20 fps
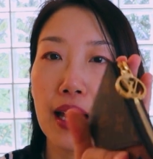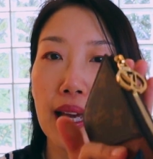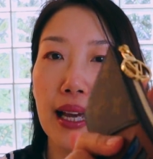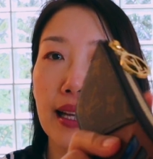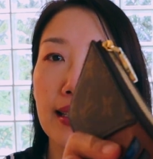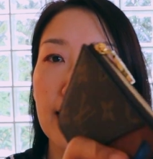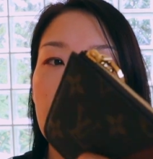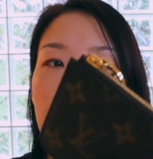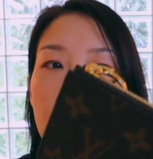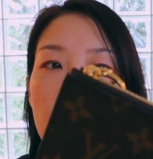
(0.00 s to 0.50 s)

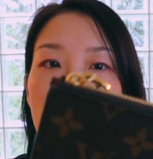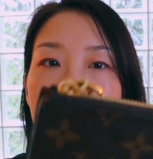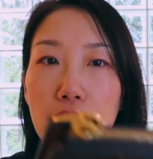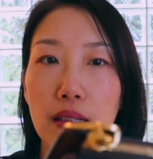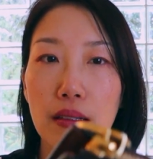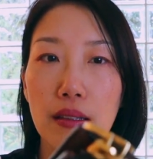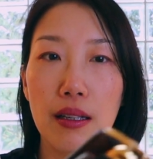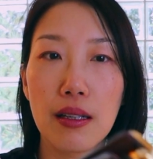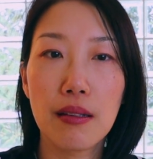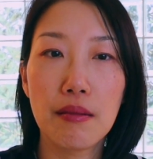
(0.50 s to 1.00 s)
It
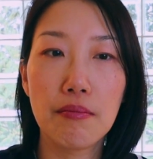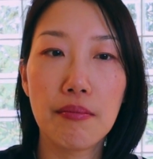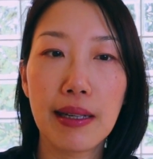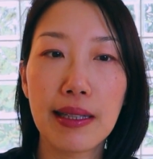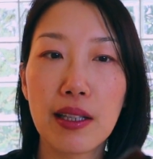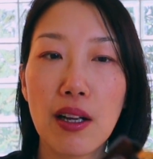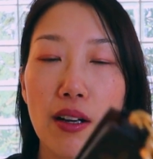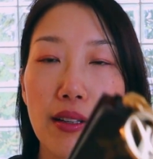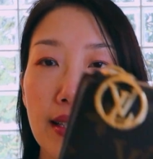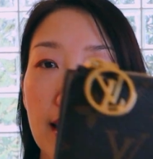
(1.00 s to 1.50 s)

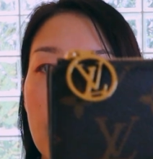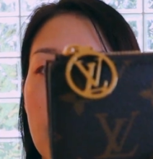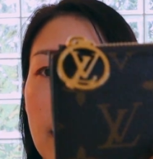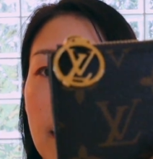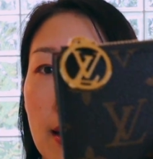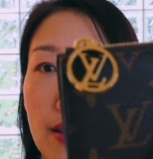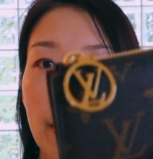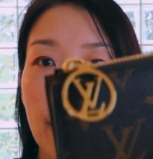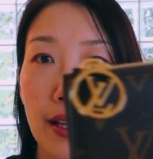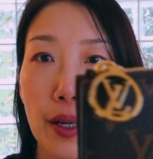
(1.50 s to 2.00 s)
might not
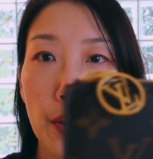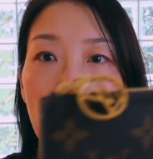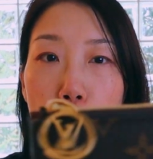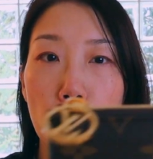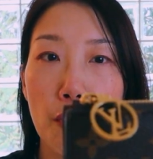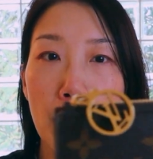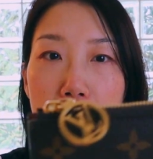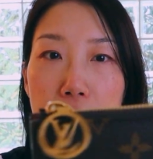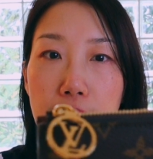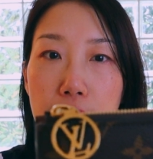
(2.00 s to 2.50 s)
necessarily
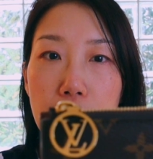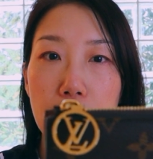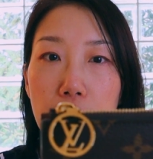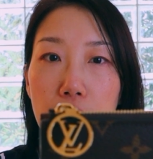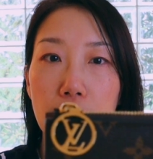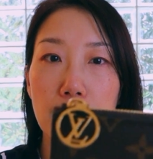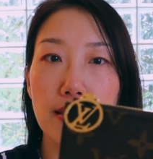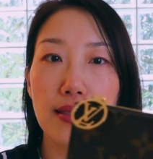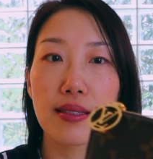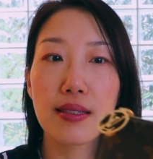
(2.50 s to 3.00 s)
rest
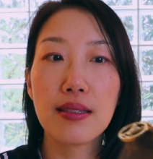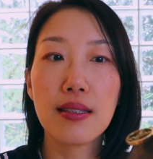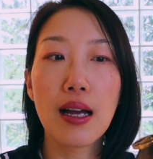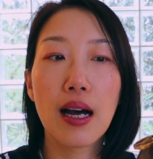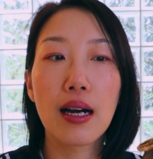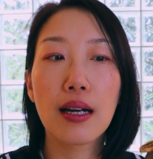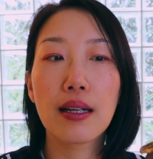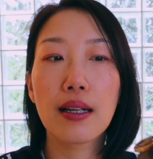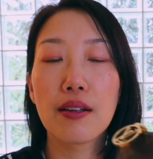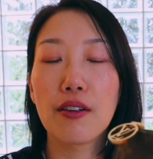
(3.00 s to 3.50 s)

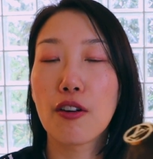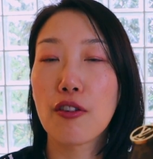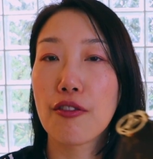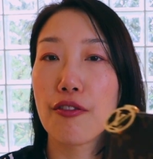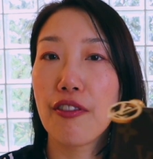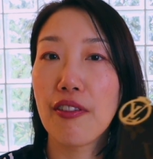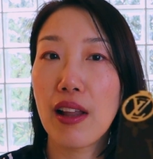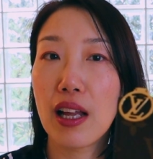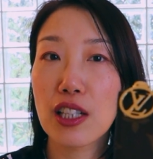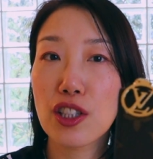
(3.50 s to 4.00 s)
snug or
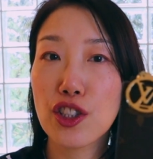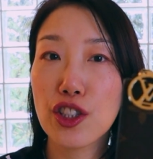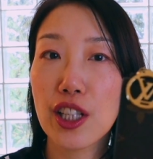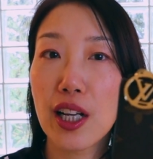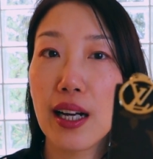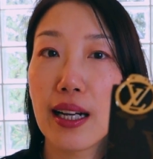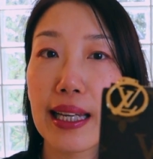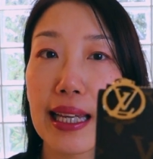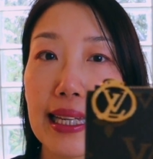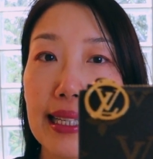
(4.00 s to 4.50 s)
flushed
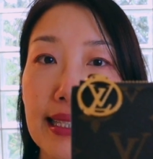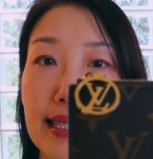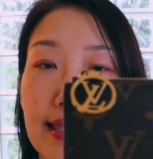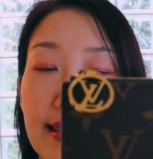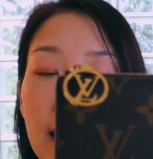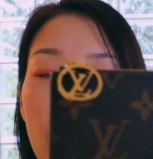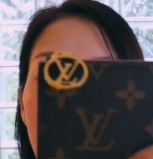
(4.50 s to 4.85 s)
against the